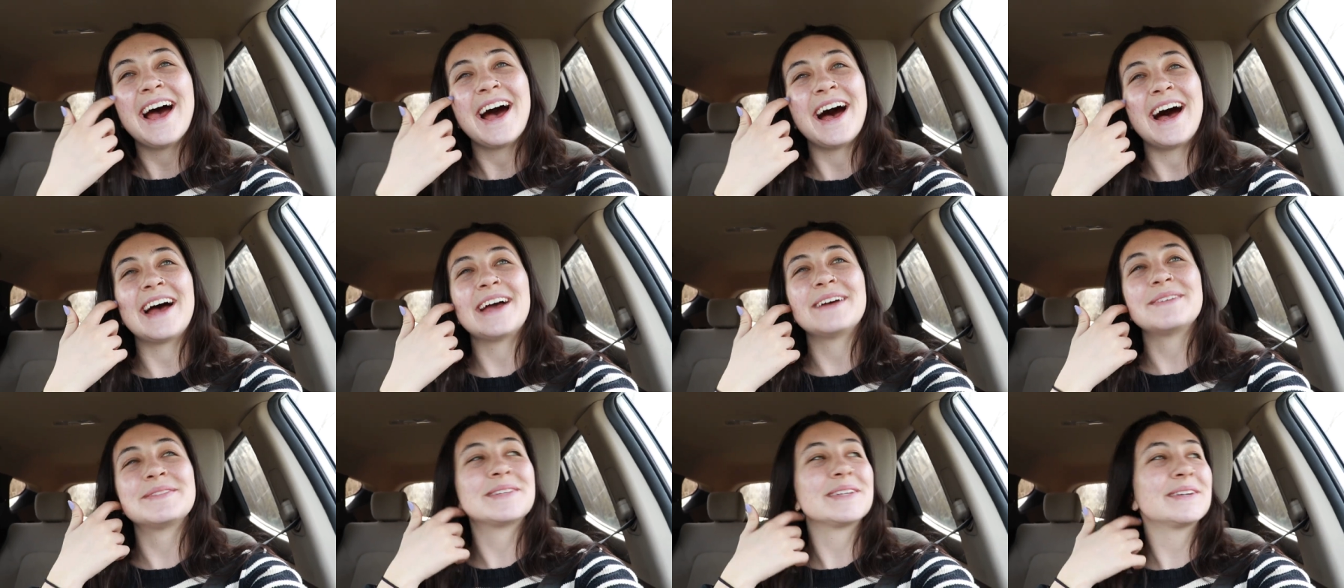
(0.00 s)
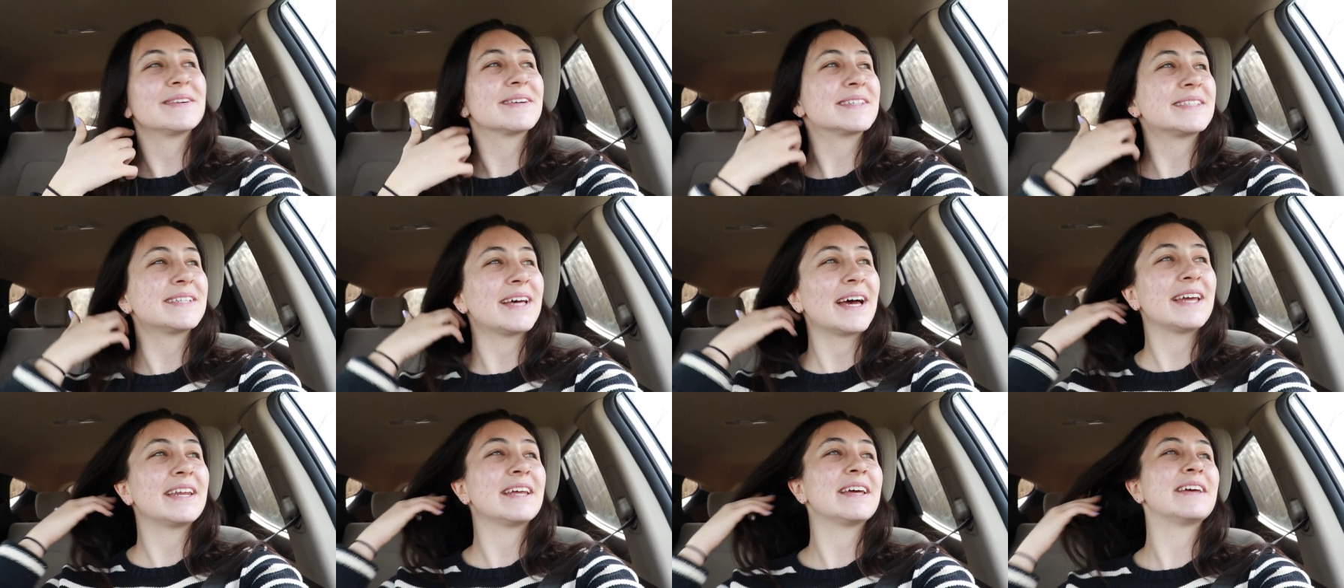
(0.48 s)
I'm so
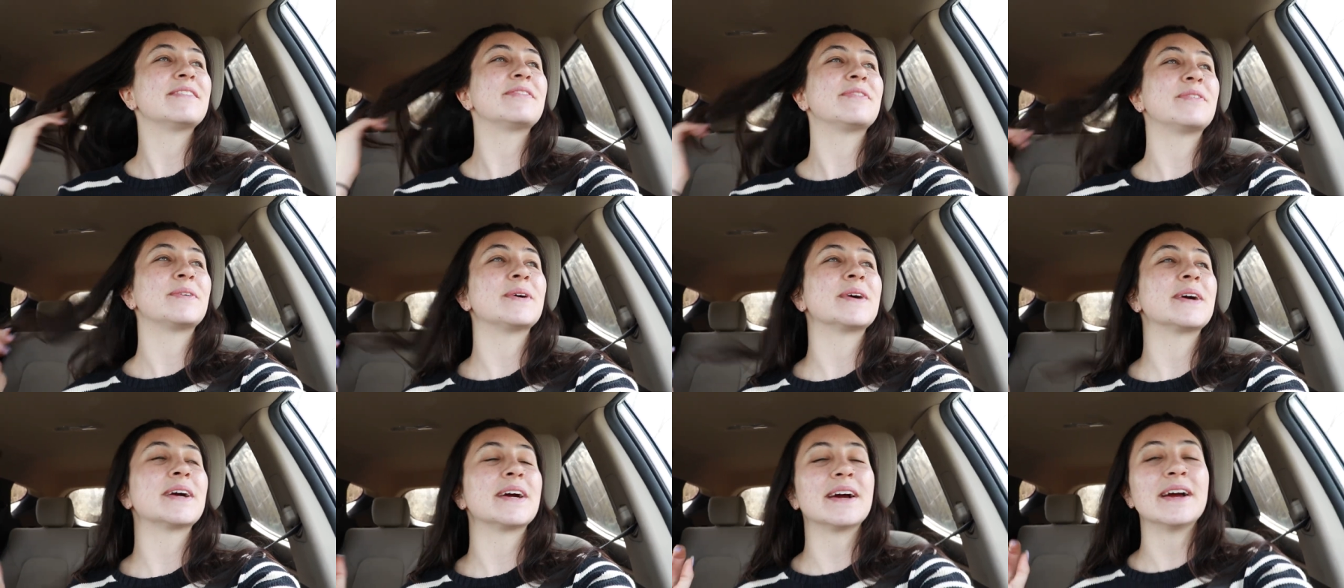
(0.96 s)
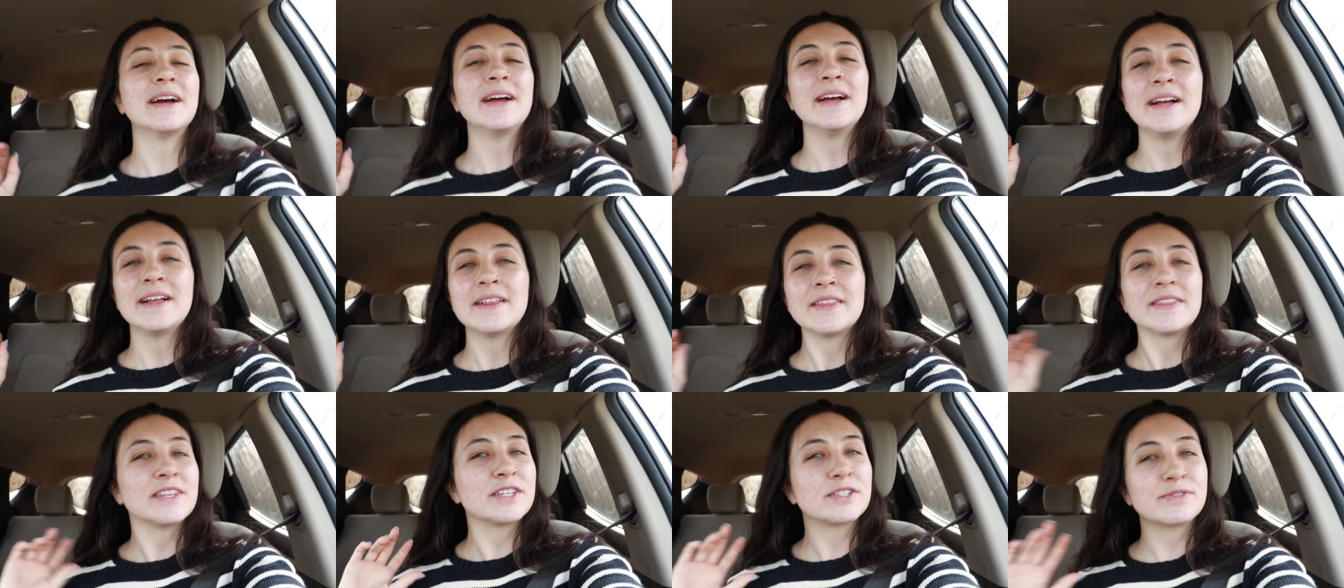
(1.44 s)
excited for
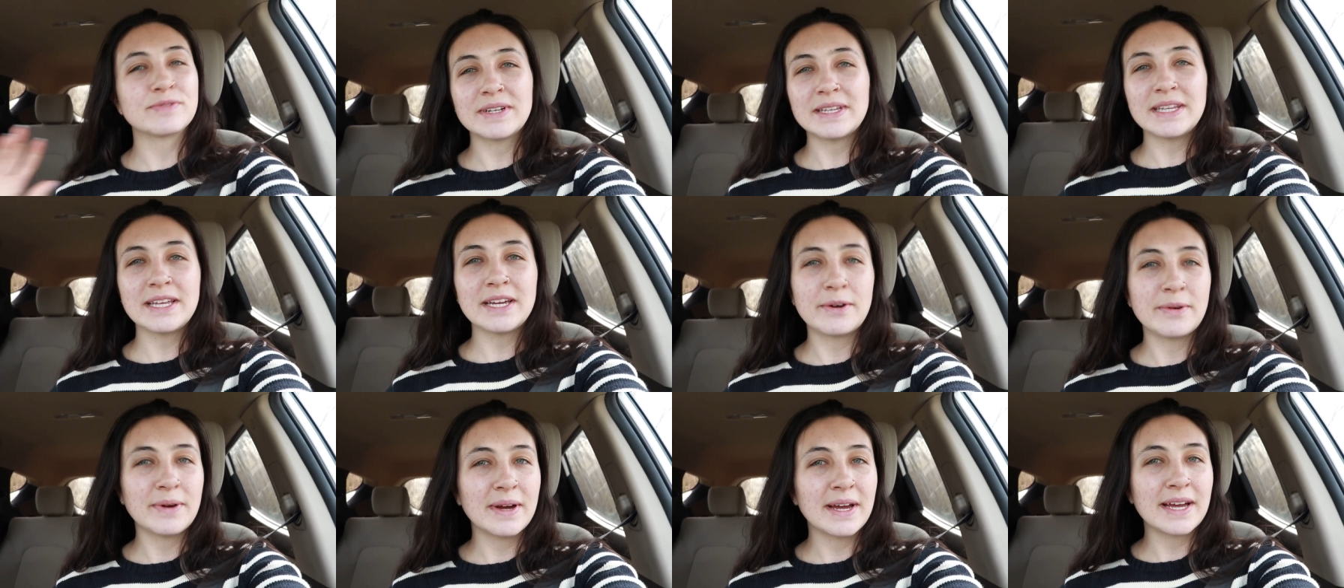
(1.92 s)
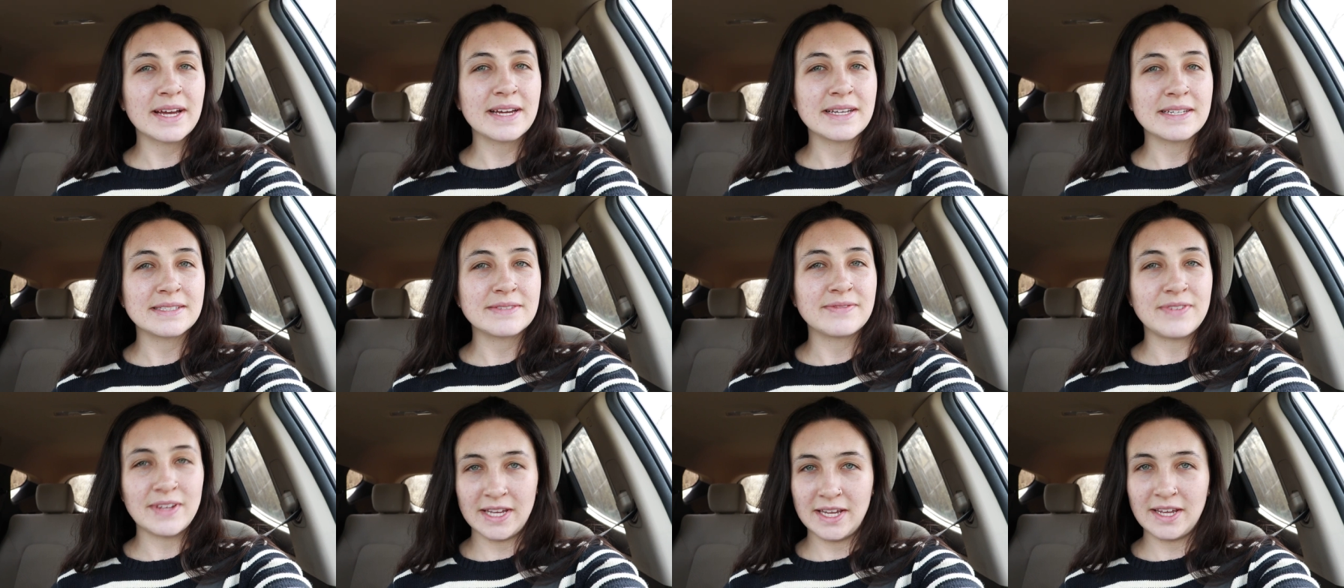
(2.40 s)
this really quick
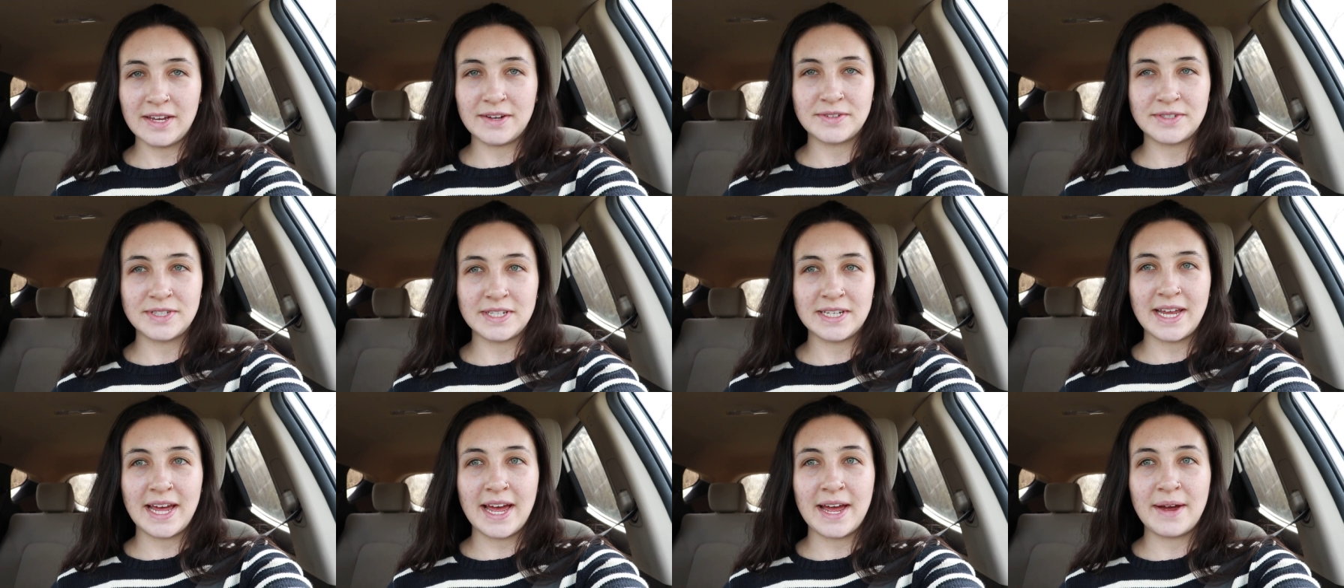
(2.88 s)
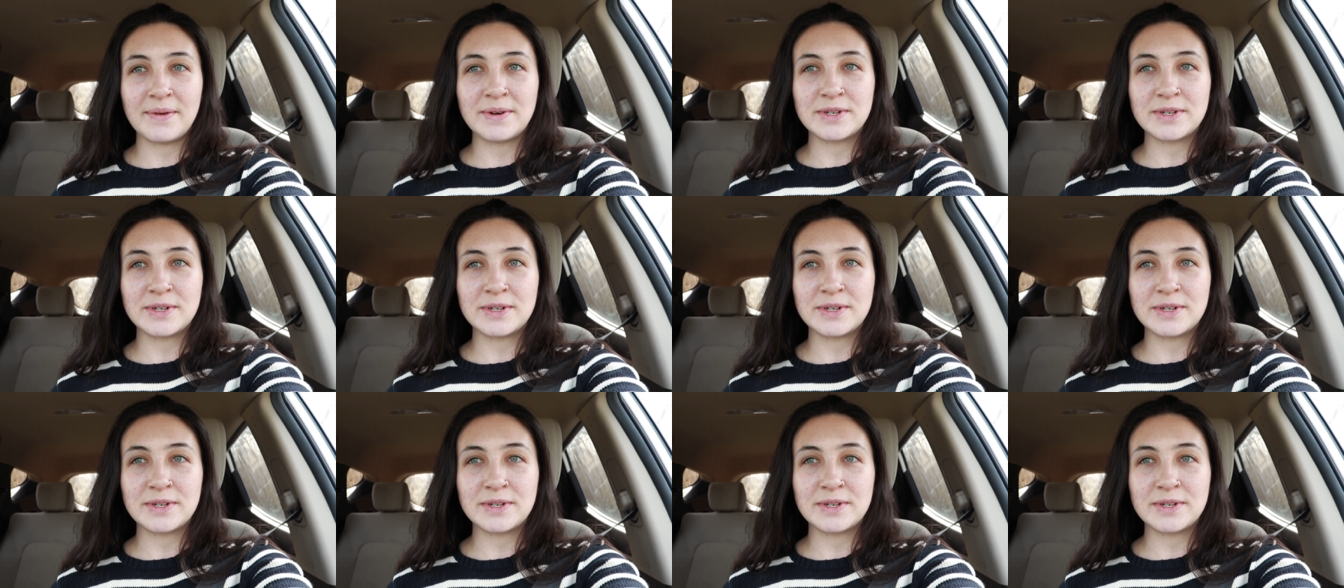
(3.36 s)
video today,